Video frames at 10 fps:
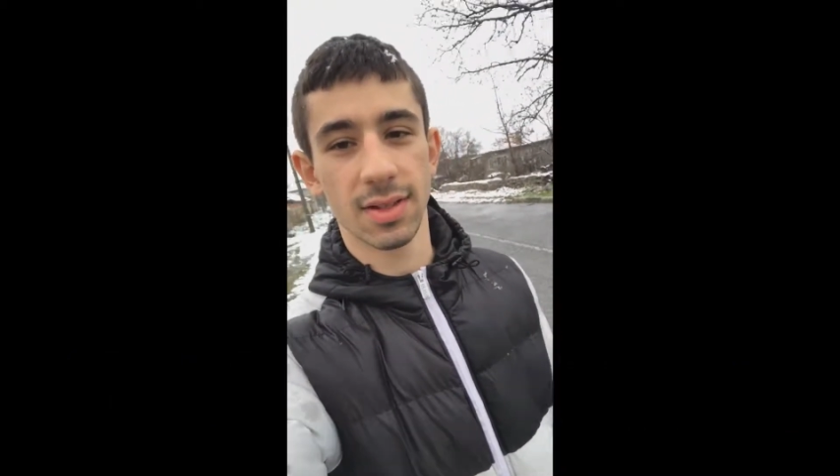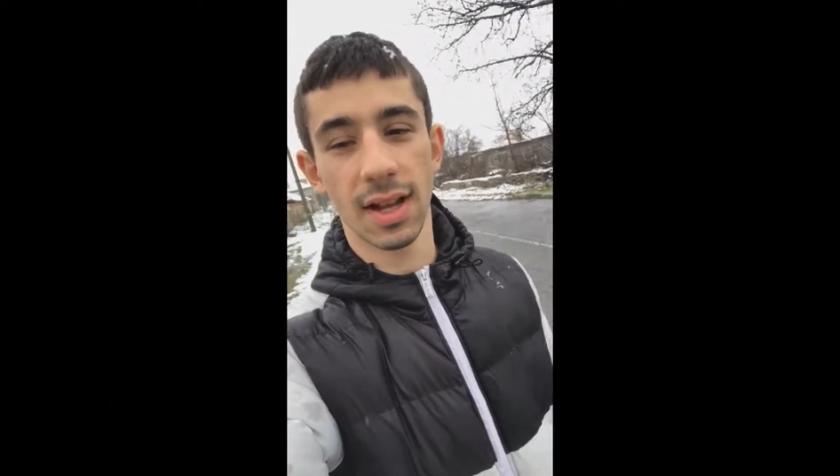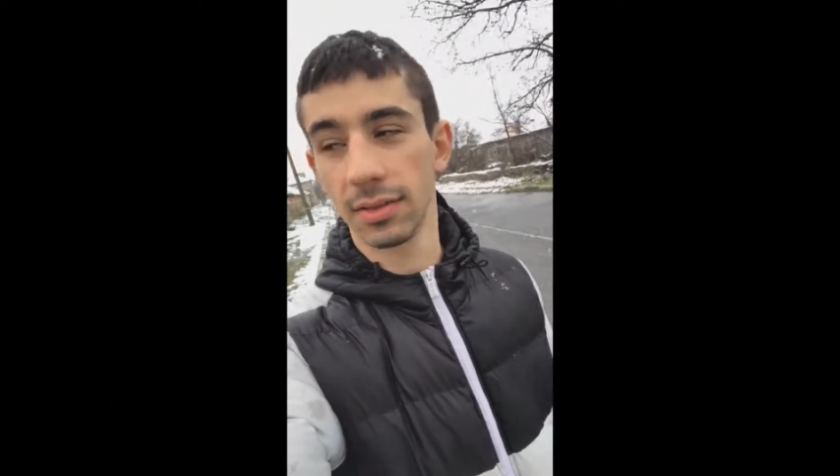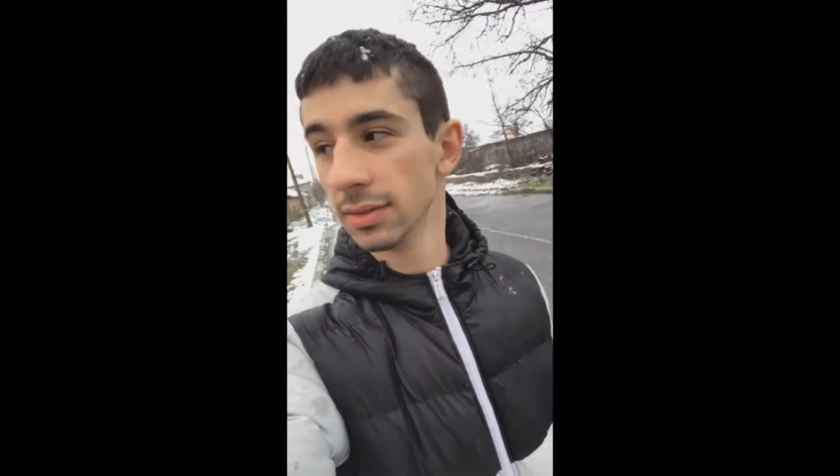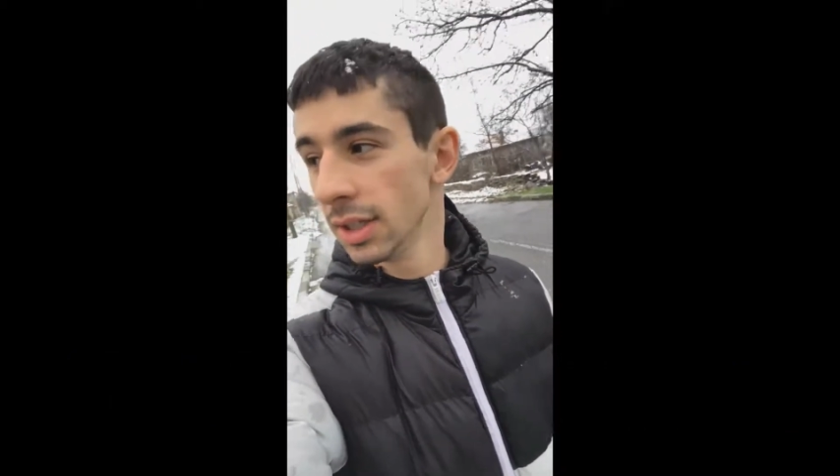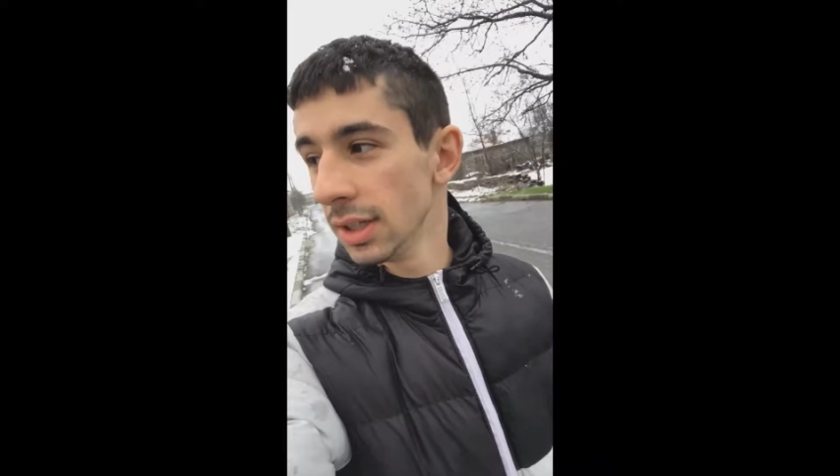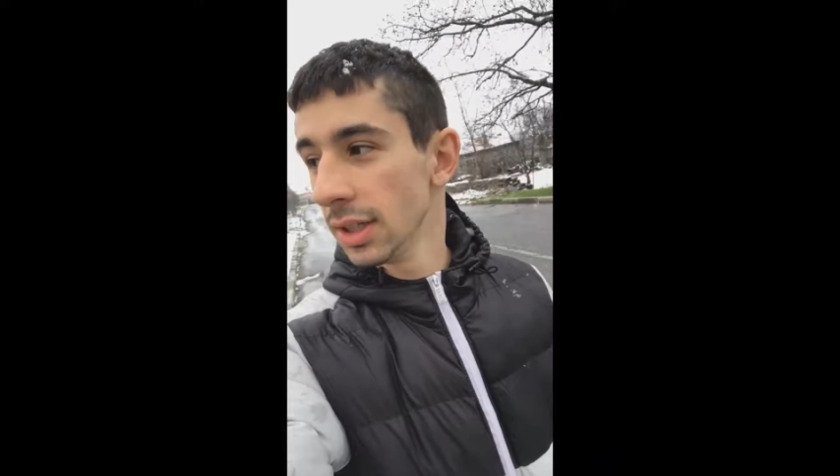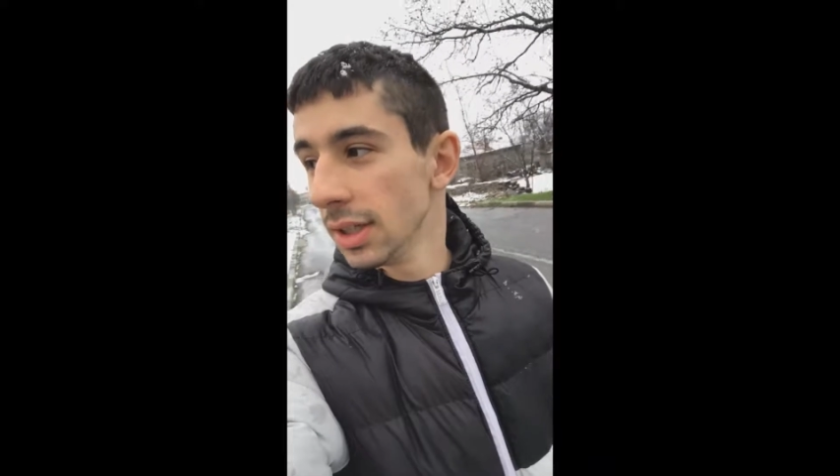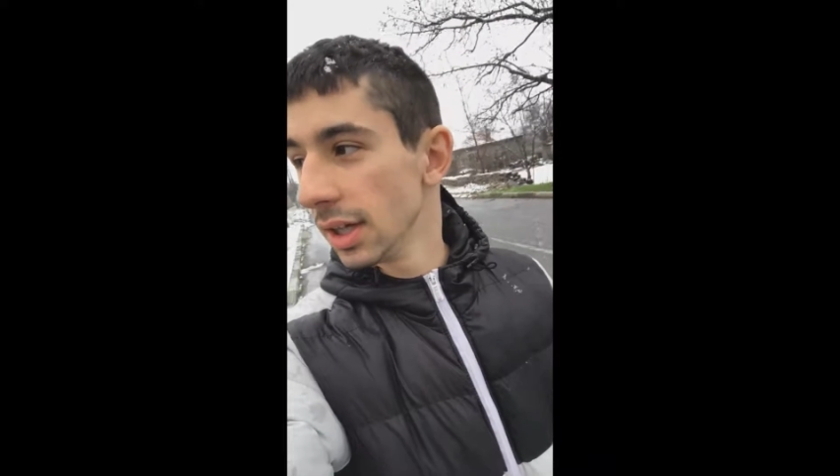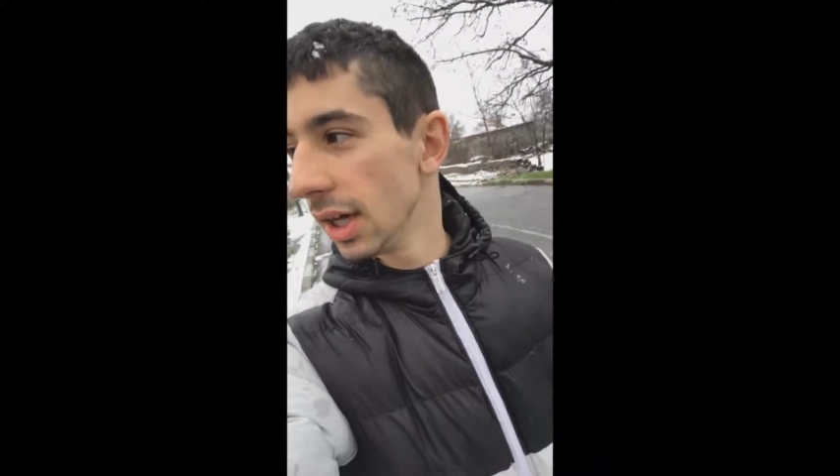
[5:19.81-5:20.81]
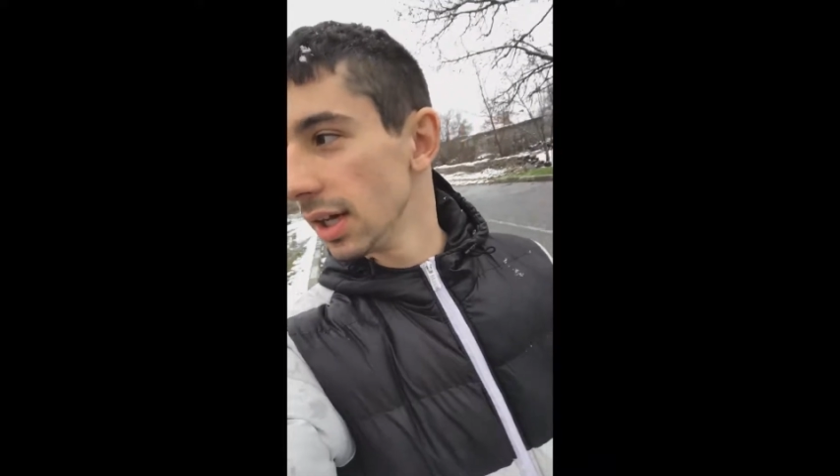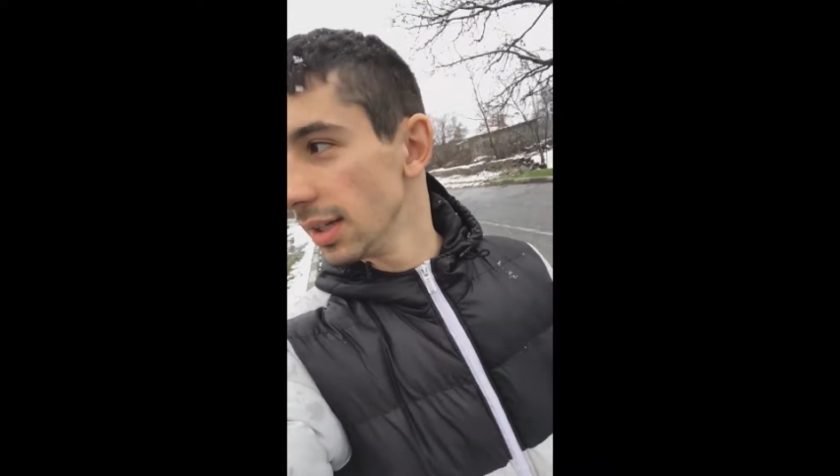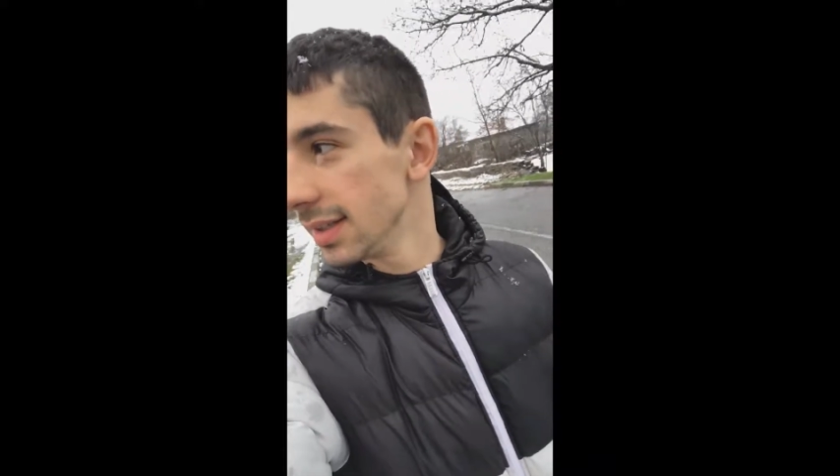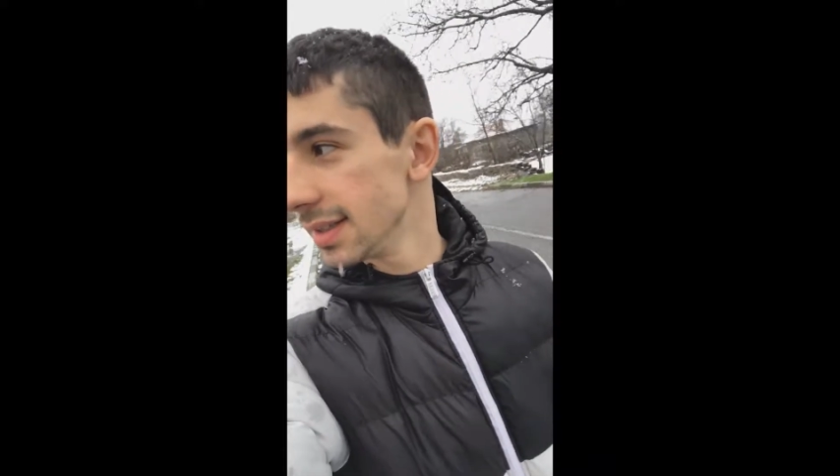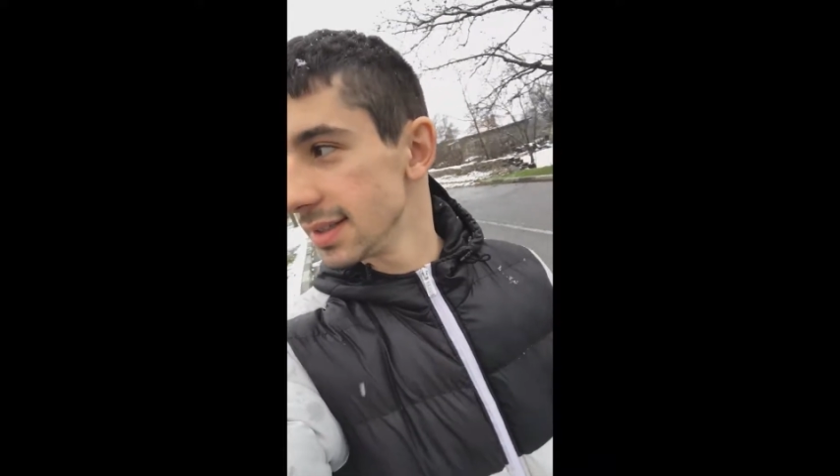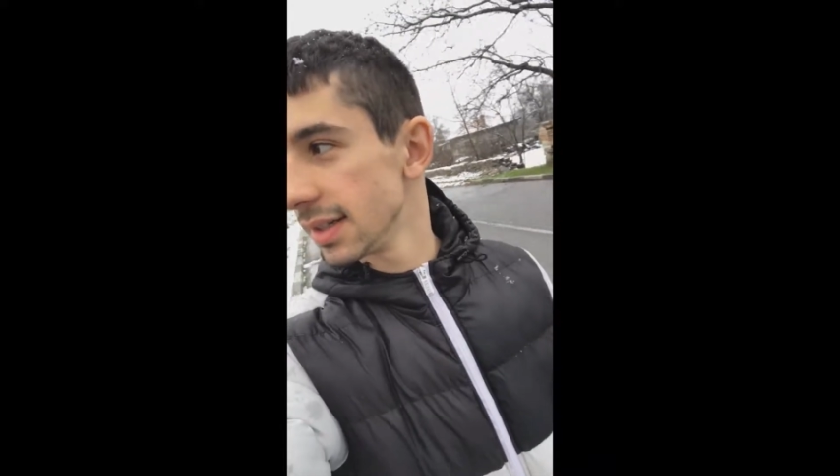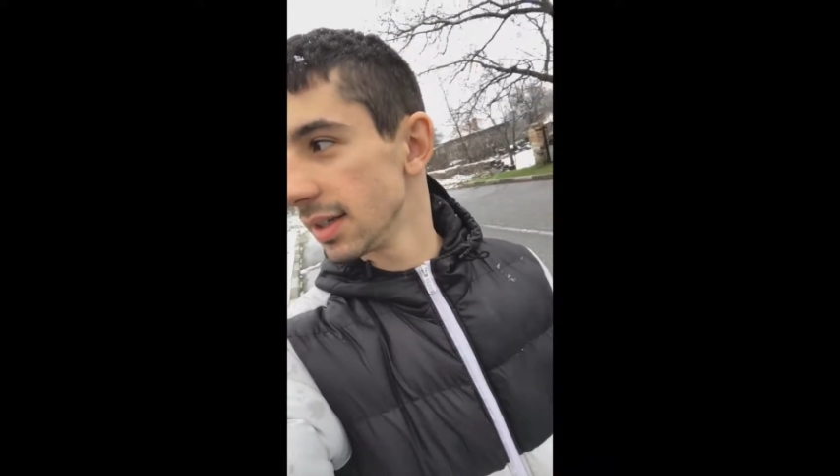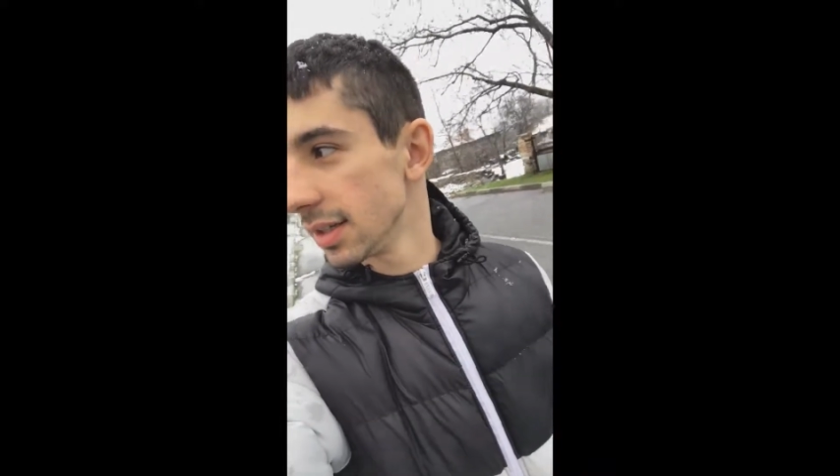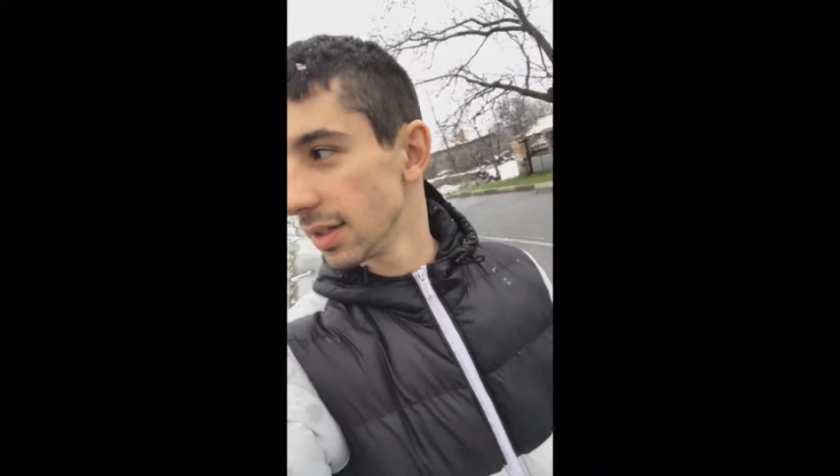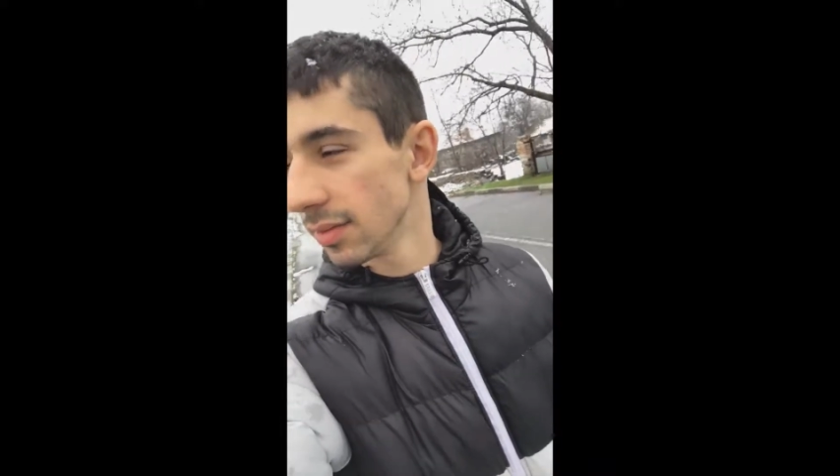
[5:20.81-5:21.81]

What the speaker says: down. This is